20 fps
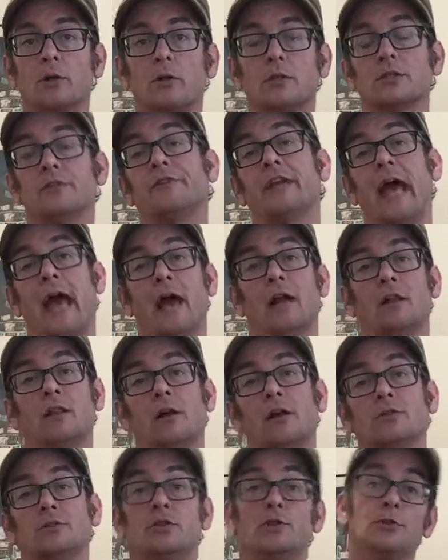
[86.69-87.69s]
close of an
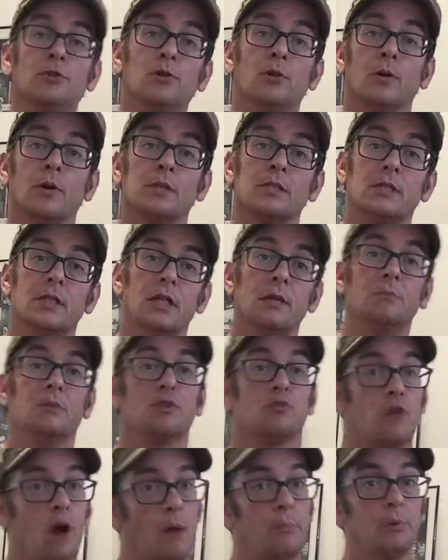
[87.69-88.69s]
analog to New York City
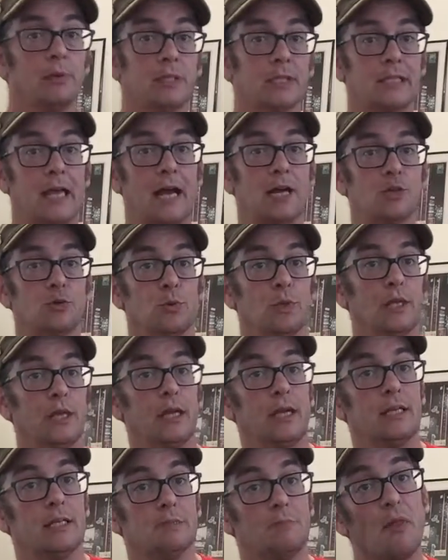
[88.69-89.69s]
metropolis actually
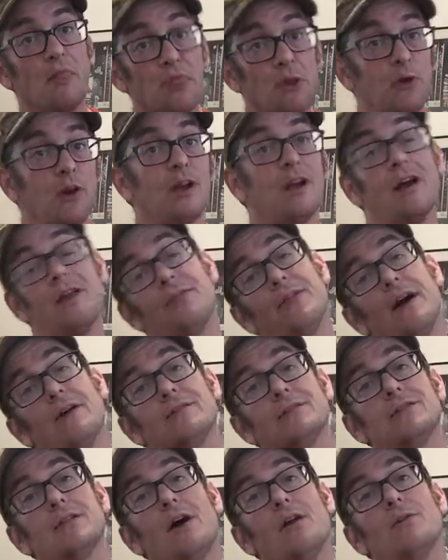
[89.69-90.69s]
is, but
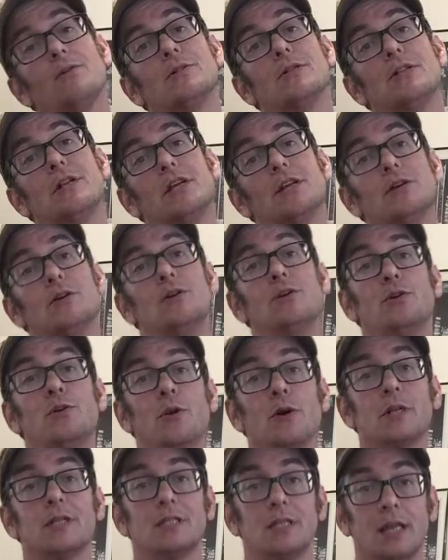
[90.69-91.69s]
$39,000 a year in New
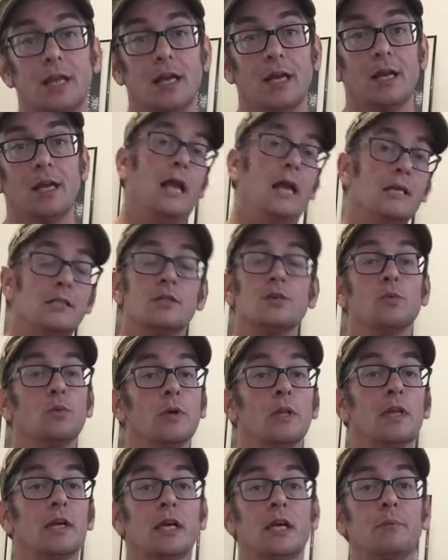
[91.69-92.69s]
York City isn't
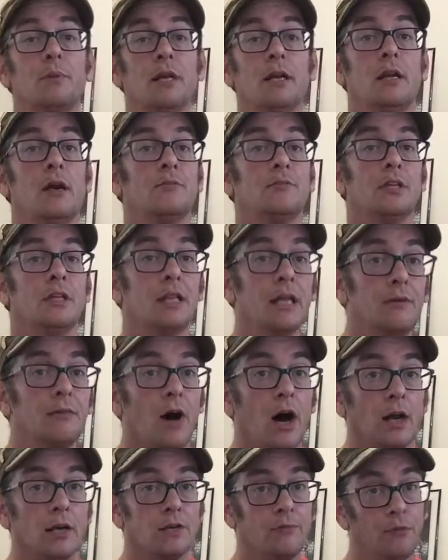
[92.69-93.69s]
really going to be enough to live
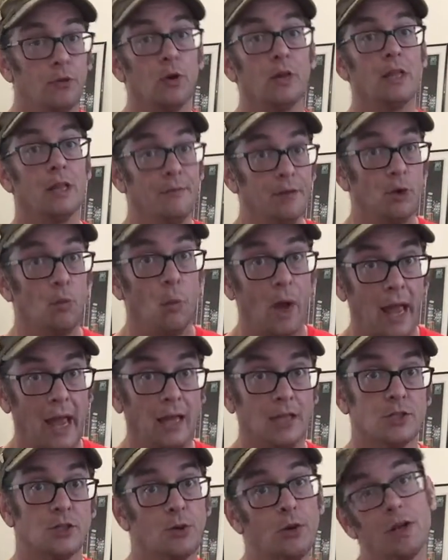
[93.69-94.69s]
on for a living
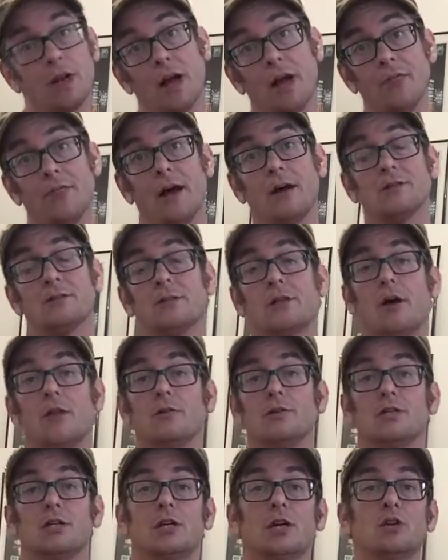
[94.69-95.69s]
wage.
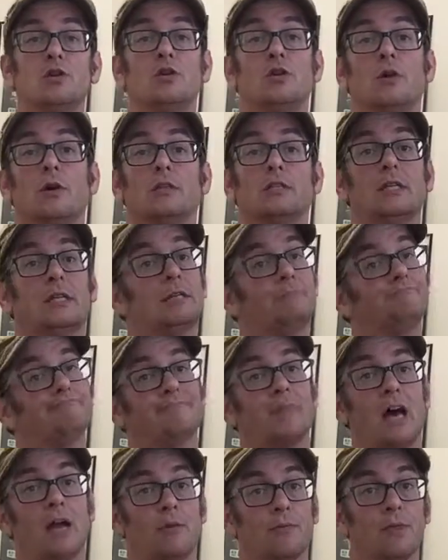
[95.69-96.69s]
$39,000 a year in New York City,
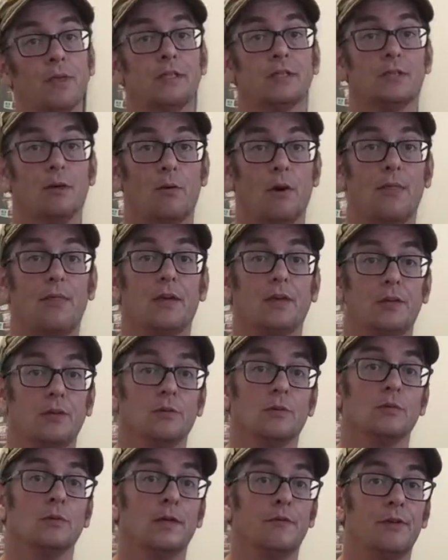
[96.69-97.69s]
I don't think so. I think
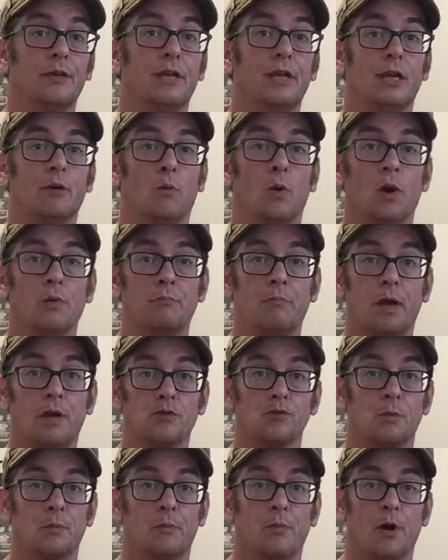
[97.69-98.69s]
you're living in a
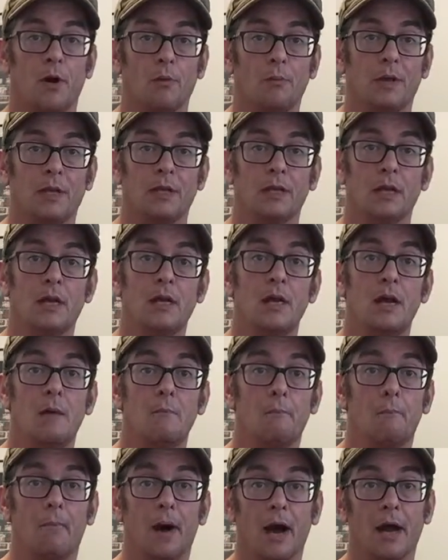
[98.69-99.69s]
one-bedroom apartment
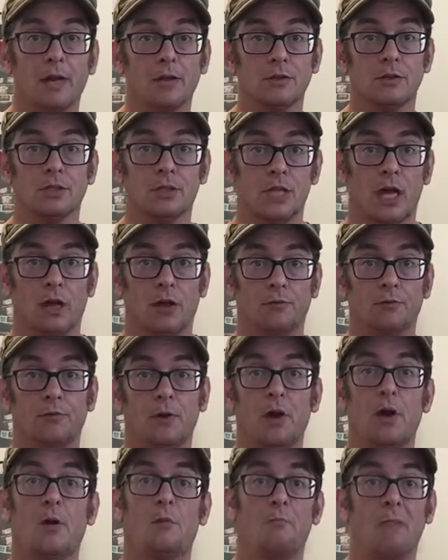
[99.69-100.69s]
by yourself,
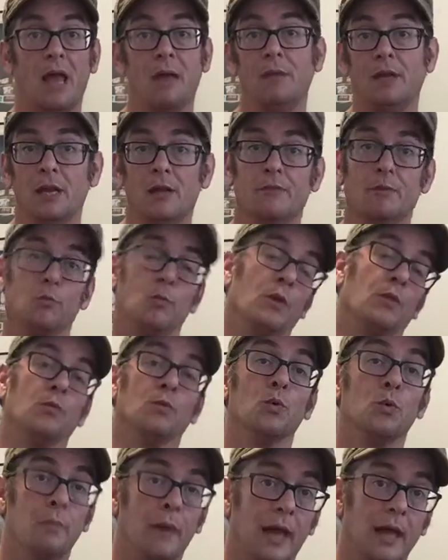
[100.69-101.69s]
maybe even with a
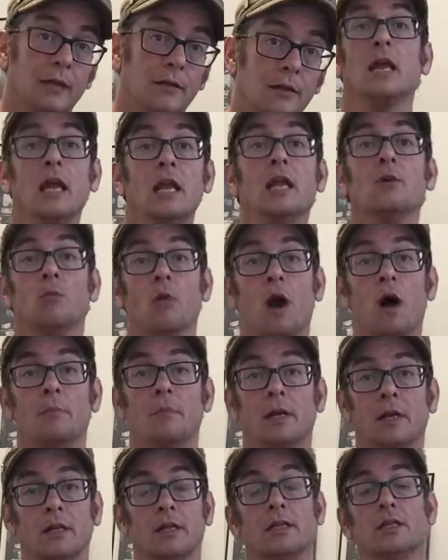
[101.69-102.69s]
roommate, eating
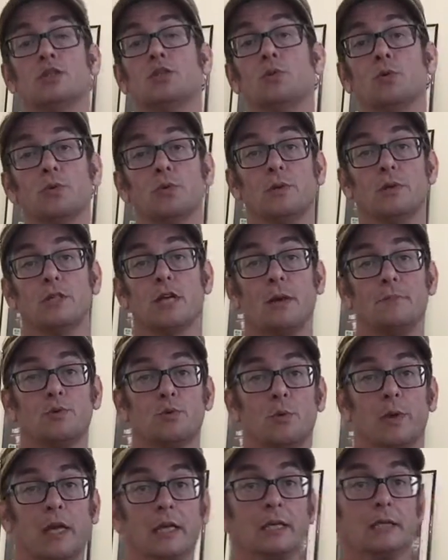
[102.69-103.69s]
ramen at least 2 or 3 times a
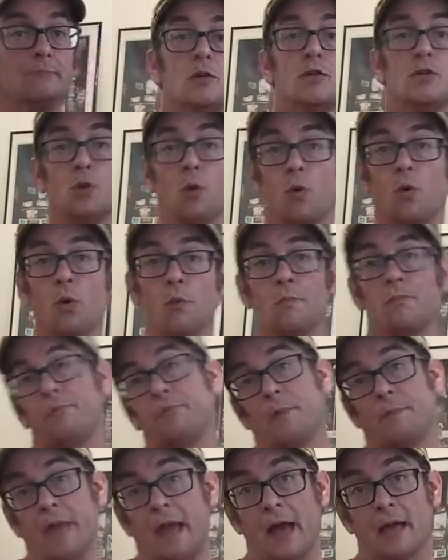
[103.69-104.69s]
week. Storm
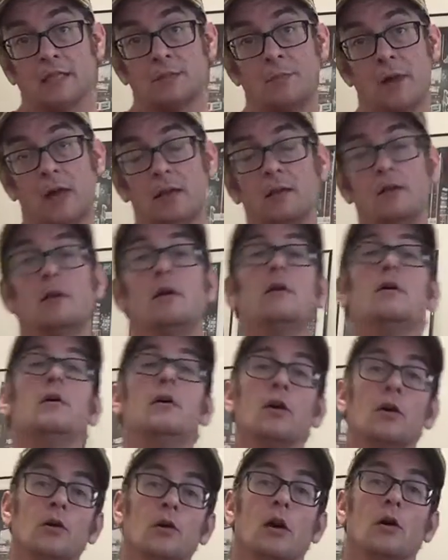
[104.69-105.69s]
from the X-Men,
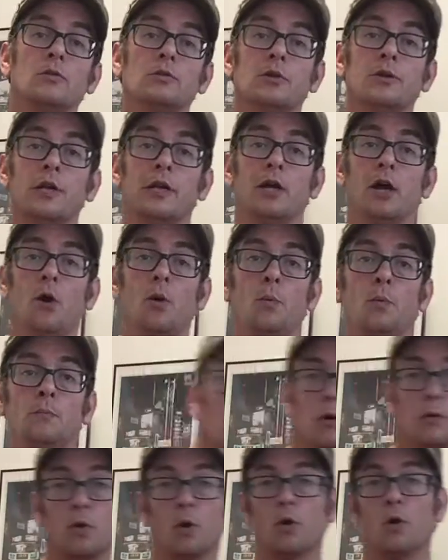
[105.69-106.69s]
her alter ego,
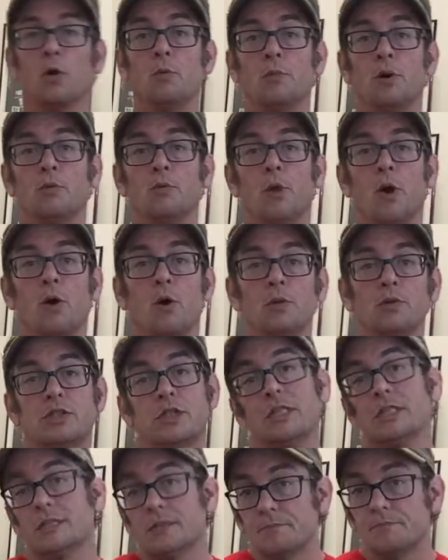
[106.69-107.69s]
Aurora Monroe,
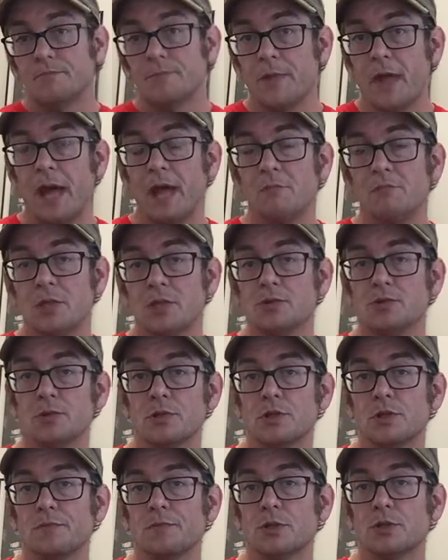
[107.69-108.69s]
she's the
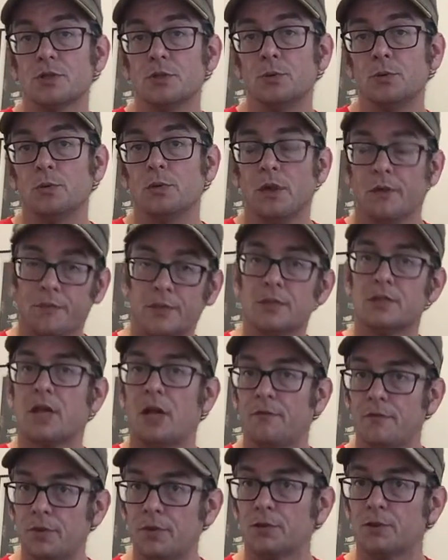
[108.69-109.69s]
headmistress of the school, of the
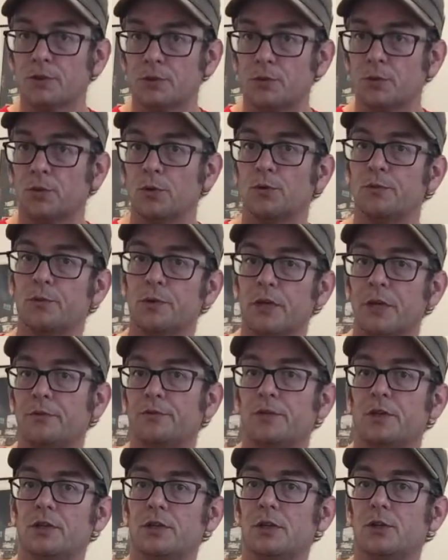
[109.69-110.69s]
Xavier School for
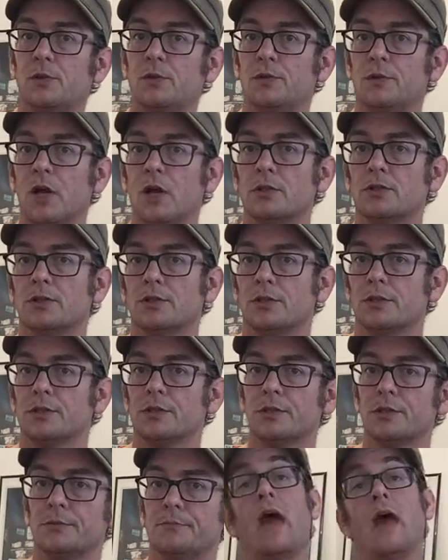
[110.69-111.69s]
Gifted
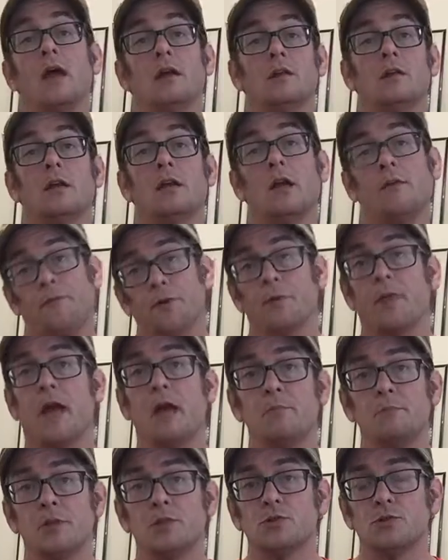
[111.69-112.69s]
Youngsters. And if you're the
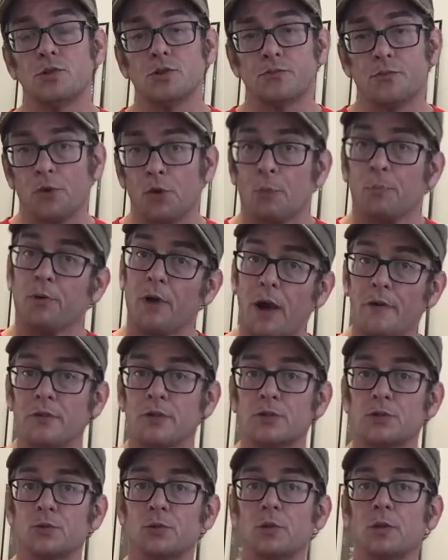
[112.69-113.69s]
headmistress for a private
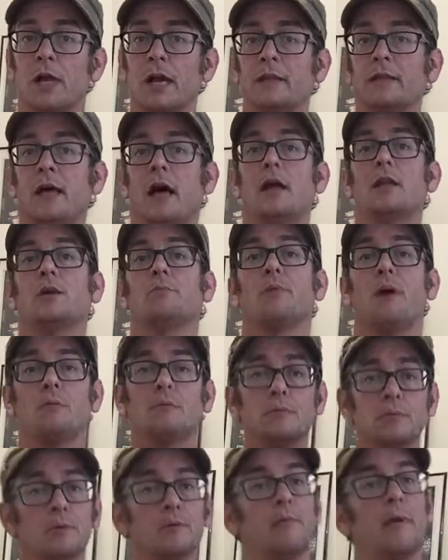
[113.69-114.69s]
school like that, you're
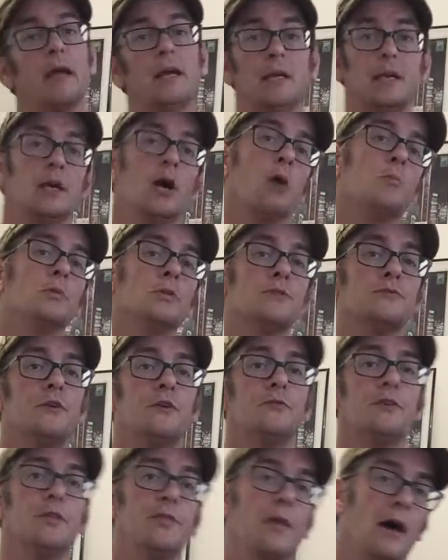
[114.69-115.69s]
probably making almost
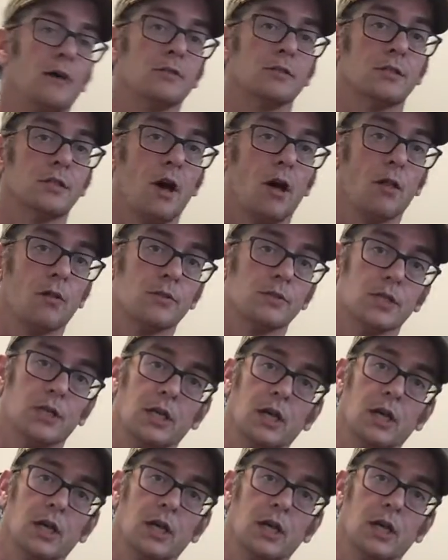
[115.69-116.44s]
$50,000 a